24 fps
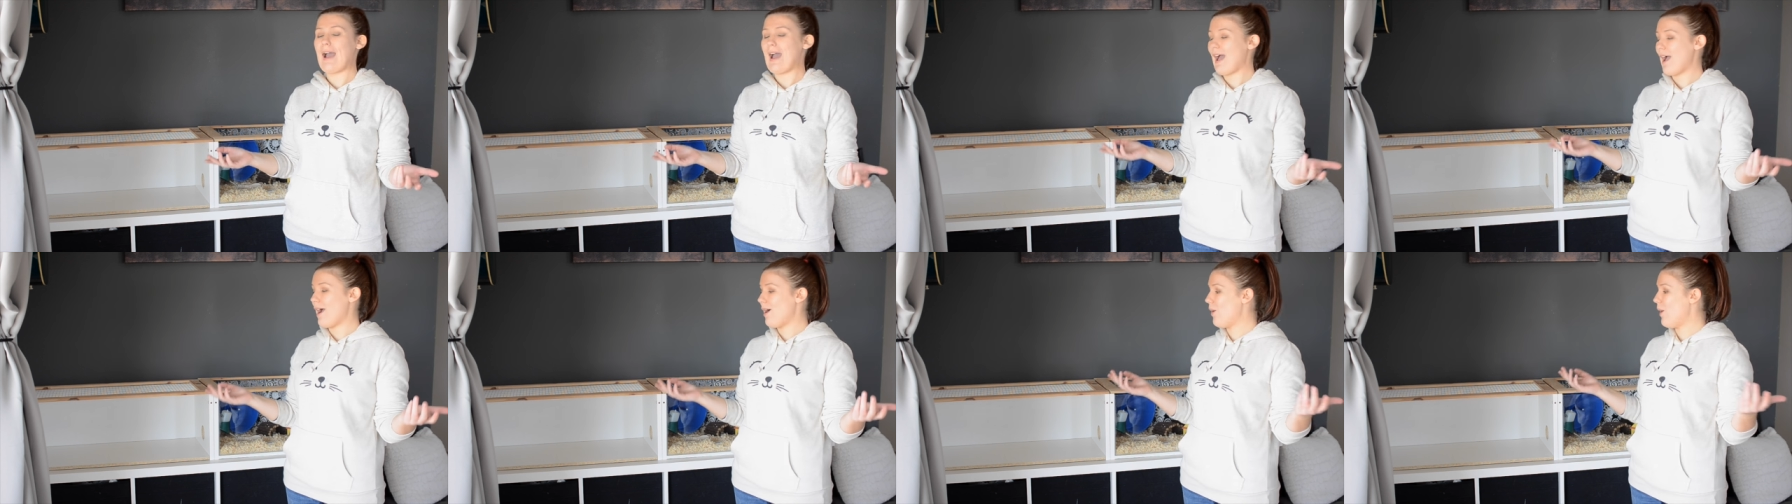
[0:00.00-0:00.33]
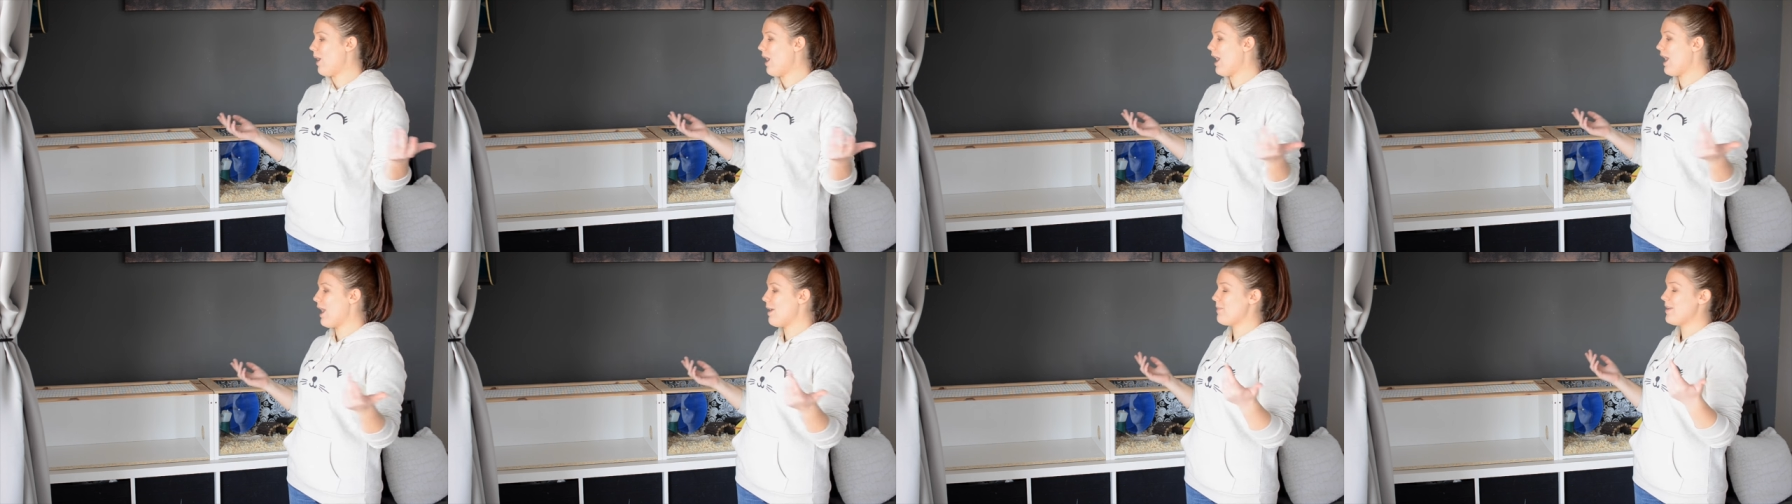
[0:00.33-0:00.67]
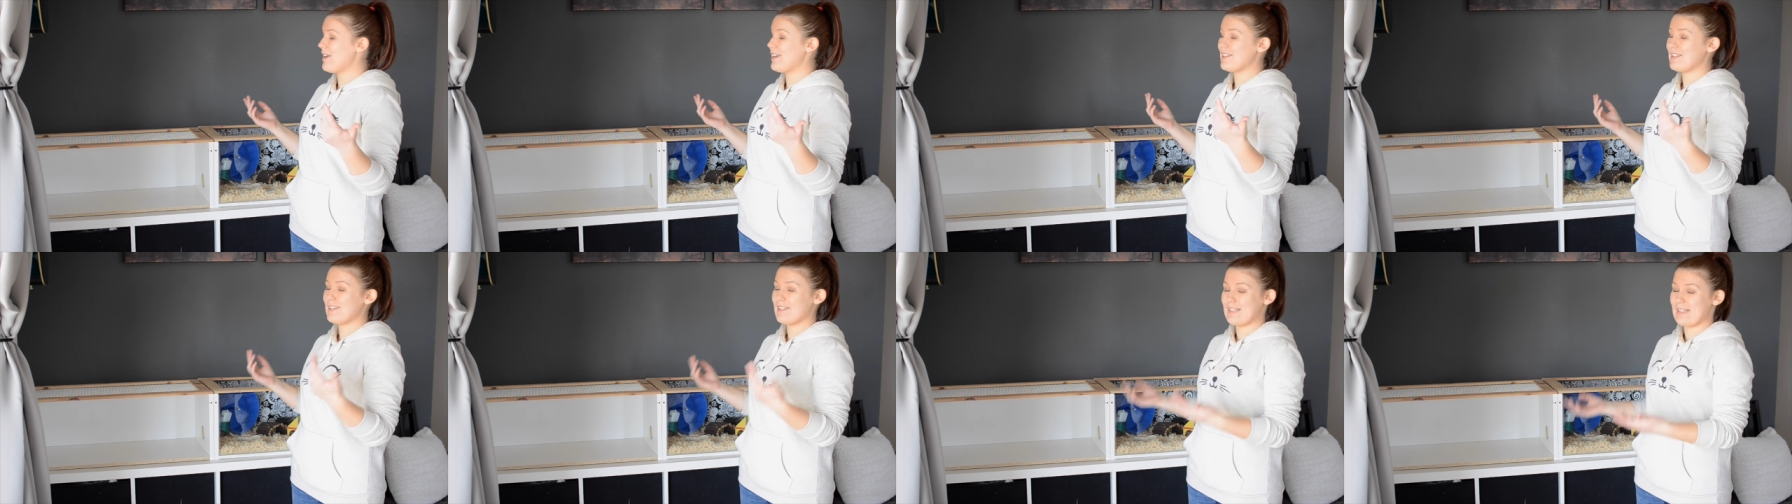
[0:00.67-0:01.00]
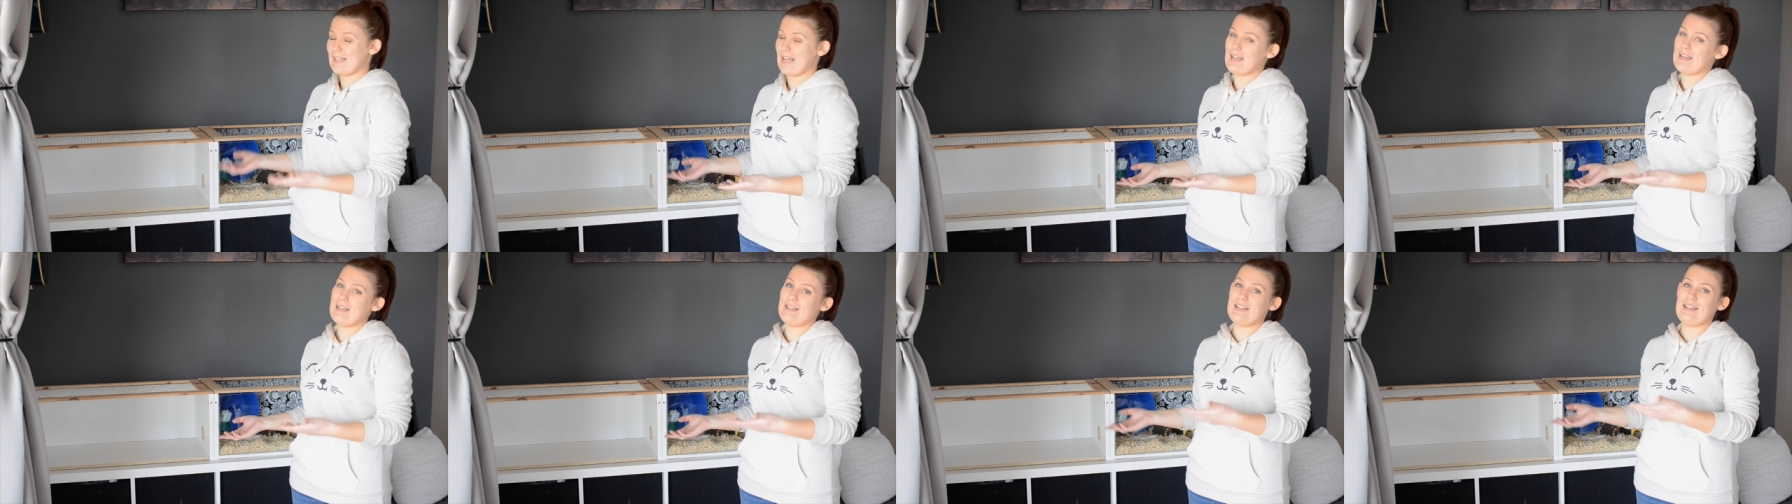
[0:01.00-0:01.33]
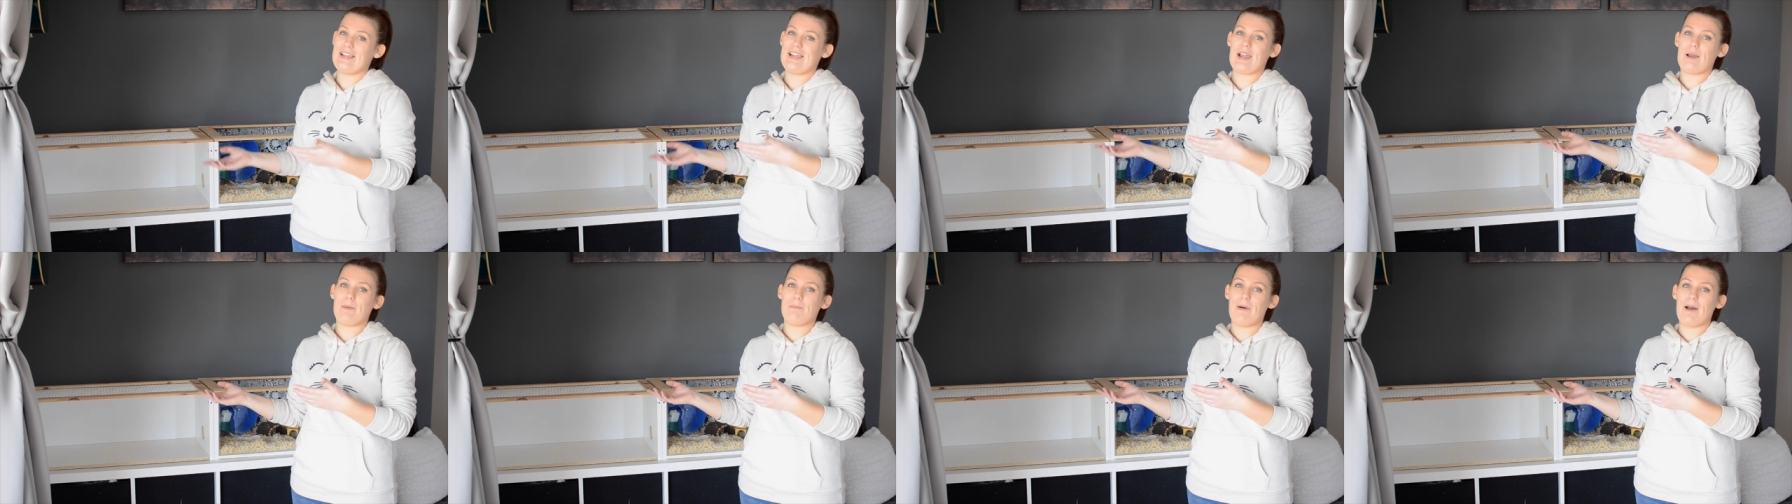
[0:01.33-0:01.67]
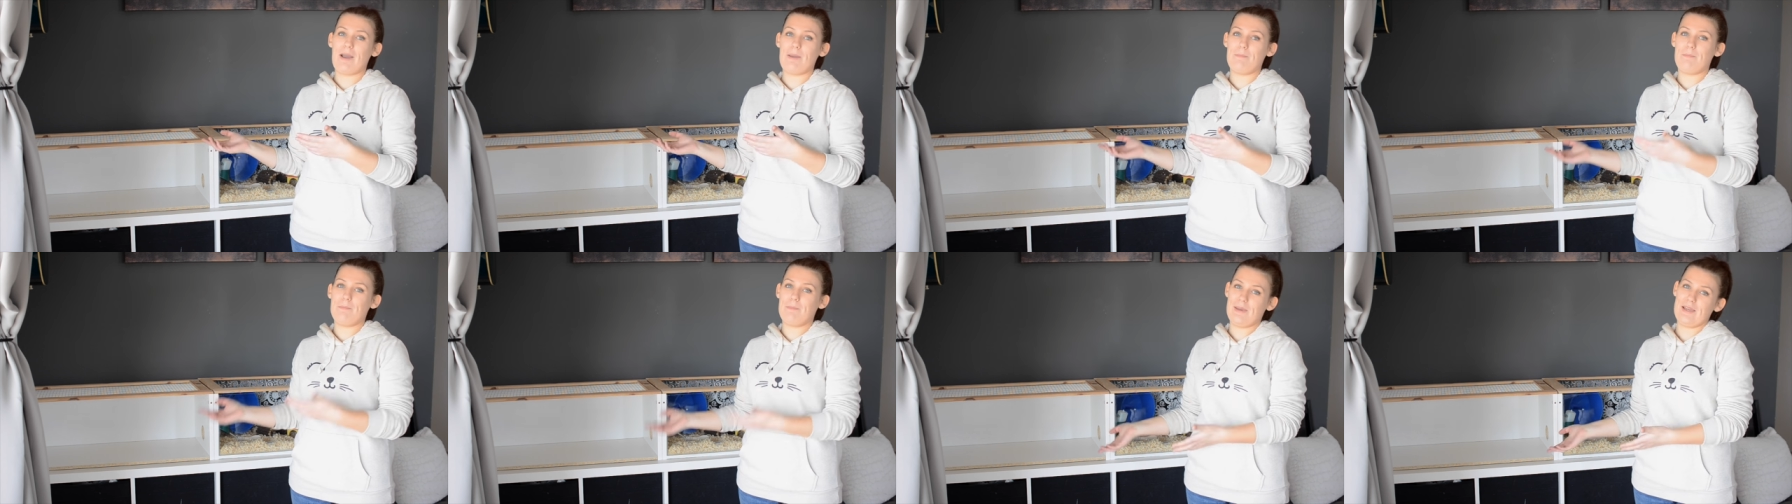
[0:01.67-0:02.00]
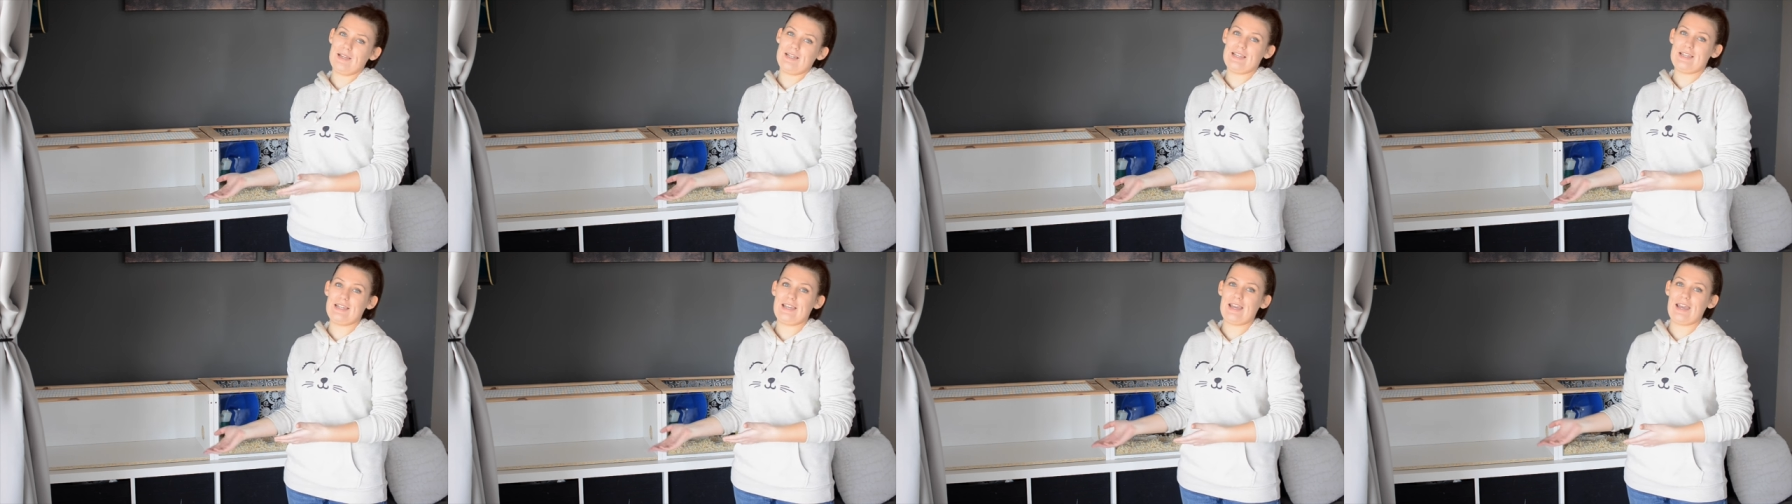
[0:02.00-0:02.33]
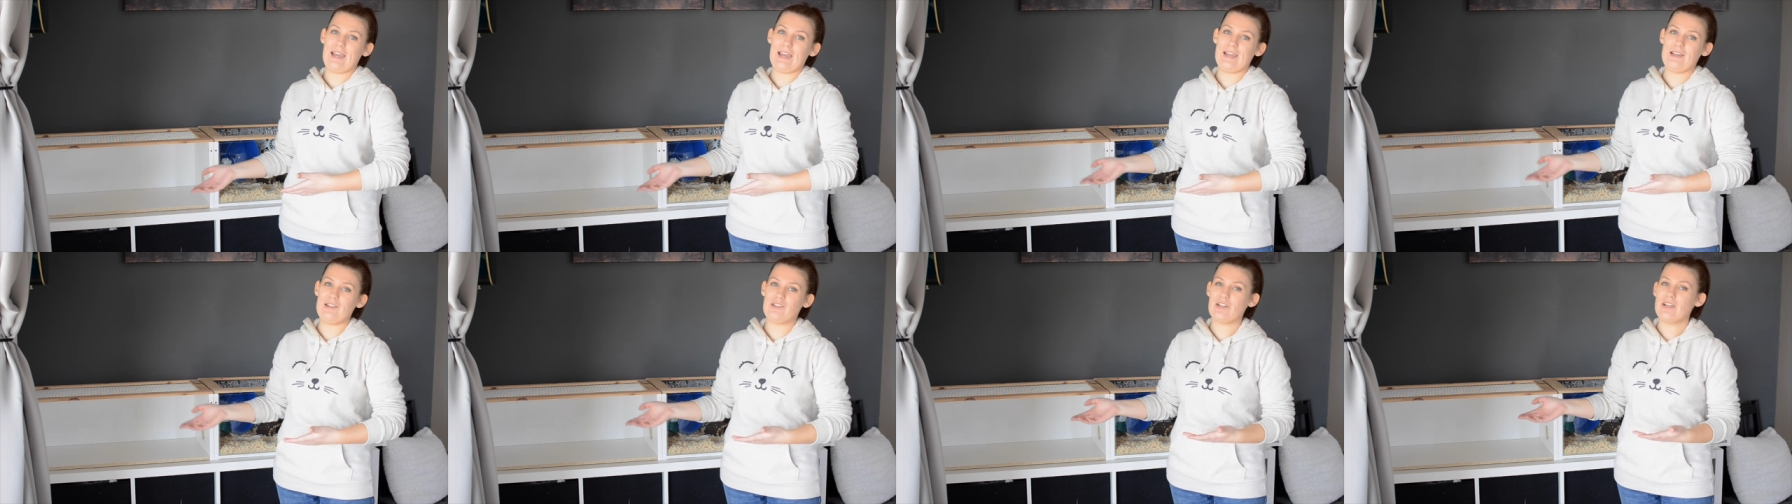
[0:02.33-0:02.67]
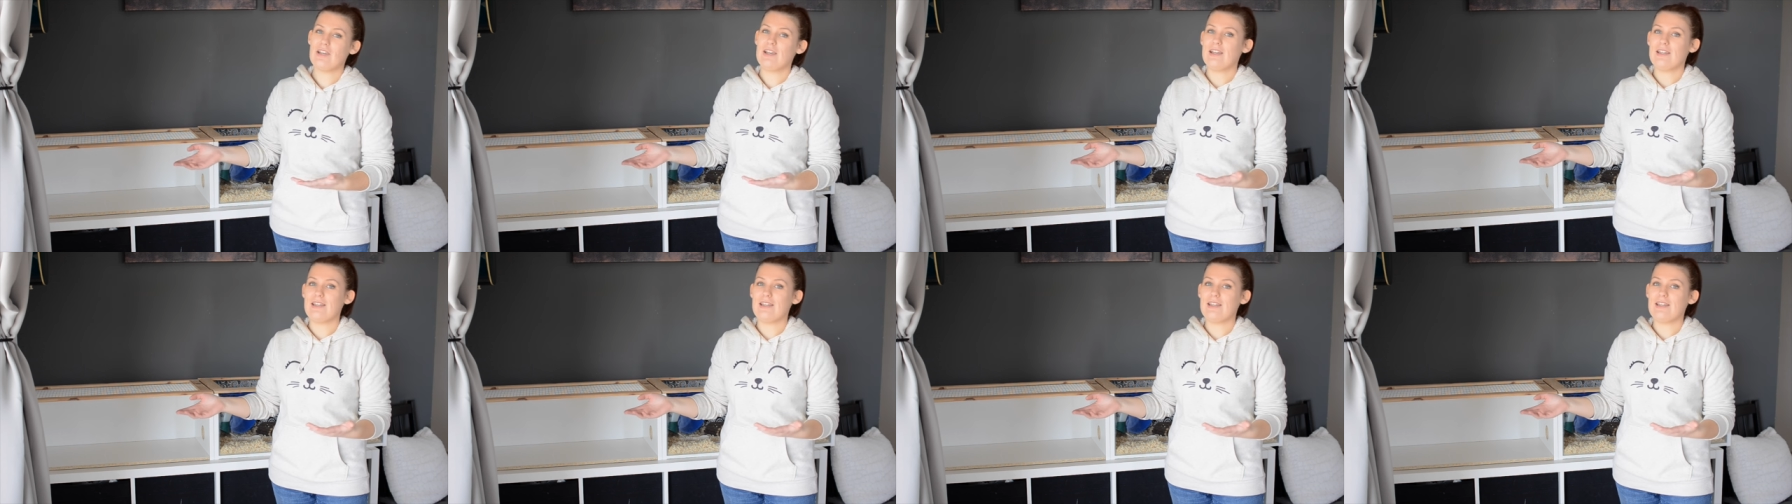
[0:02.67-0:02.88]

how I am extending my billy cage.